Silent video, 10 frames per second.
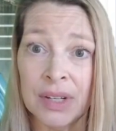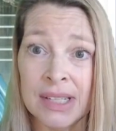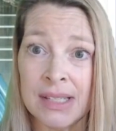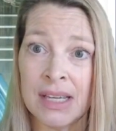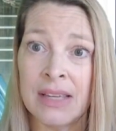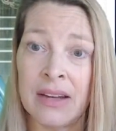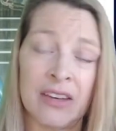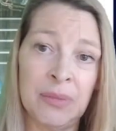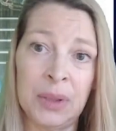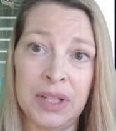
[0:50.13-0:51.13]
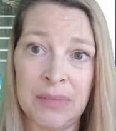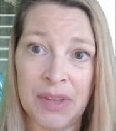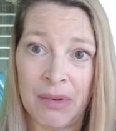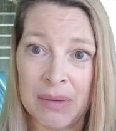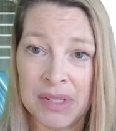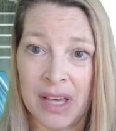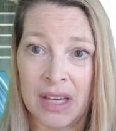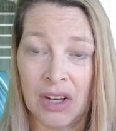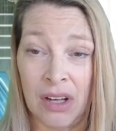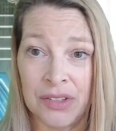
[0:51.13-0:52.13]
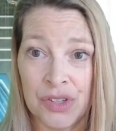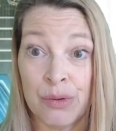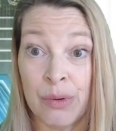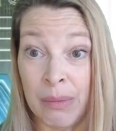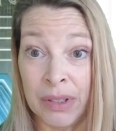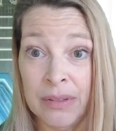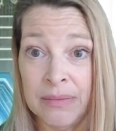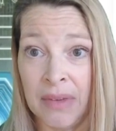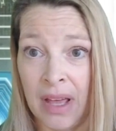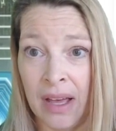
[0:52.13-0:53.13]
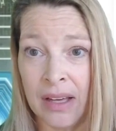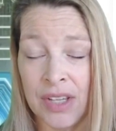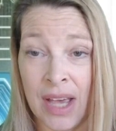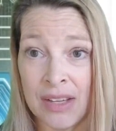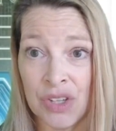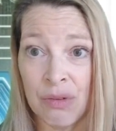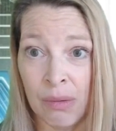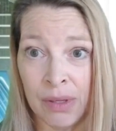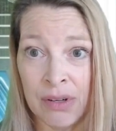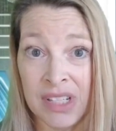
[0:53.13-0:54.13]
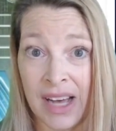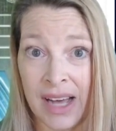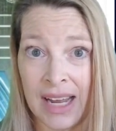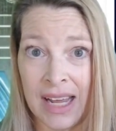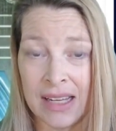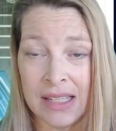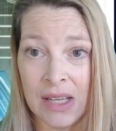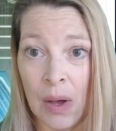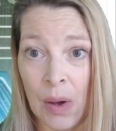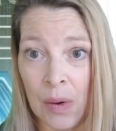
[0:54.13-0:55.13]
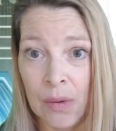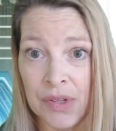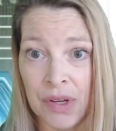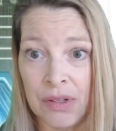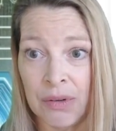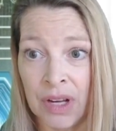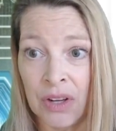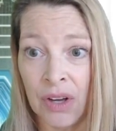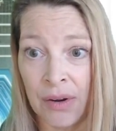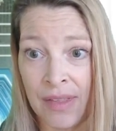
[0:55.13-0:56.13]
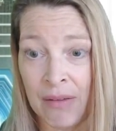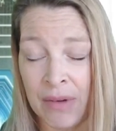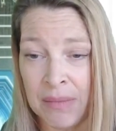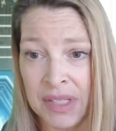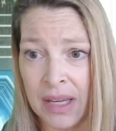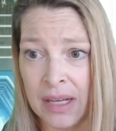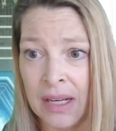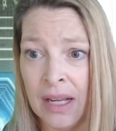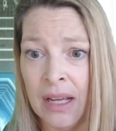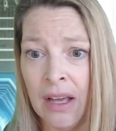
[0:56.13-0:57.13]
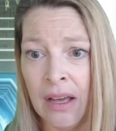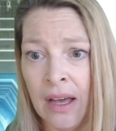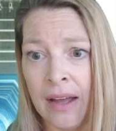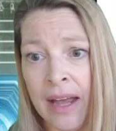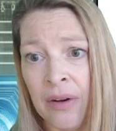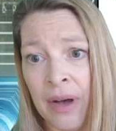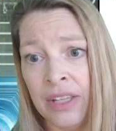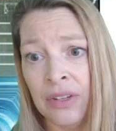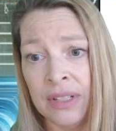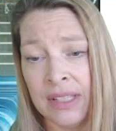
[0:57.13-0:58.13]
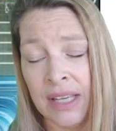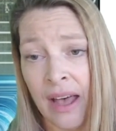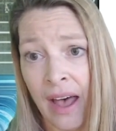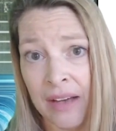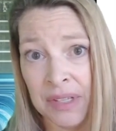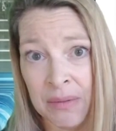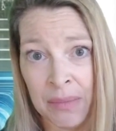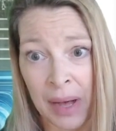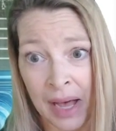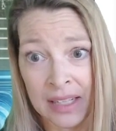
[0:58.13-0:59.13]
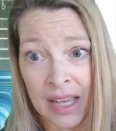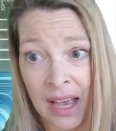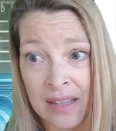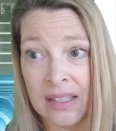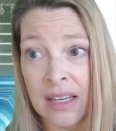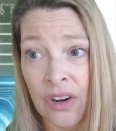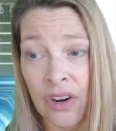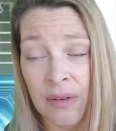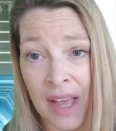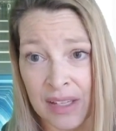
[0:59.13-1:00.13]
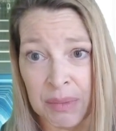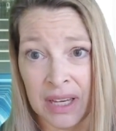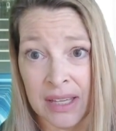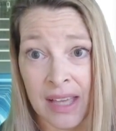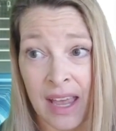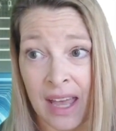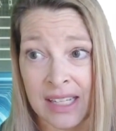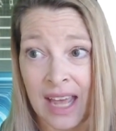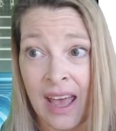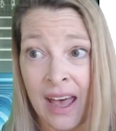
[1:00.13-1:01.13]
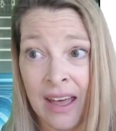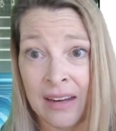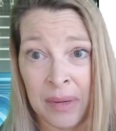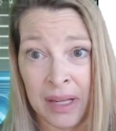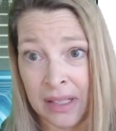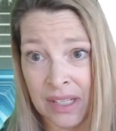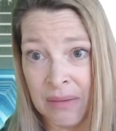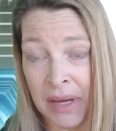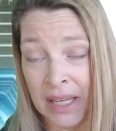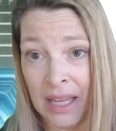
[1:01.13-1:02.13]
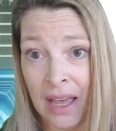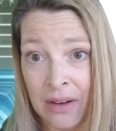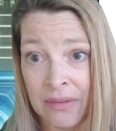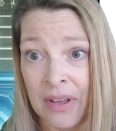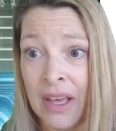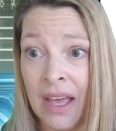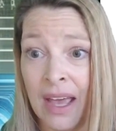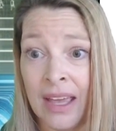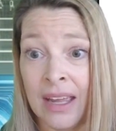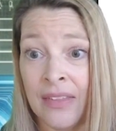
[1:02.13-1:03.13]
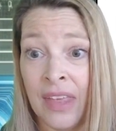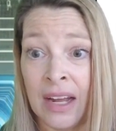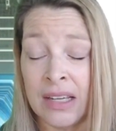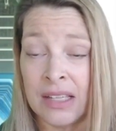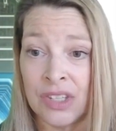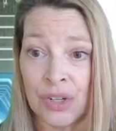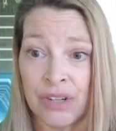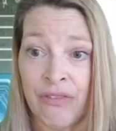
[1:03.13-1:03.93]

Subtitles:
can see that I pulled up the website called Scribbler at Scribbler.so, so you can go to that website. Now, you can see I have some podcasts here. That's because I had to add a balance to my account. And then I searched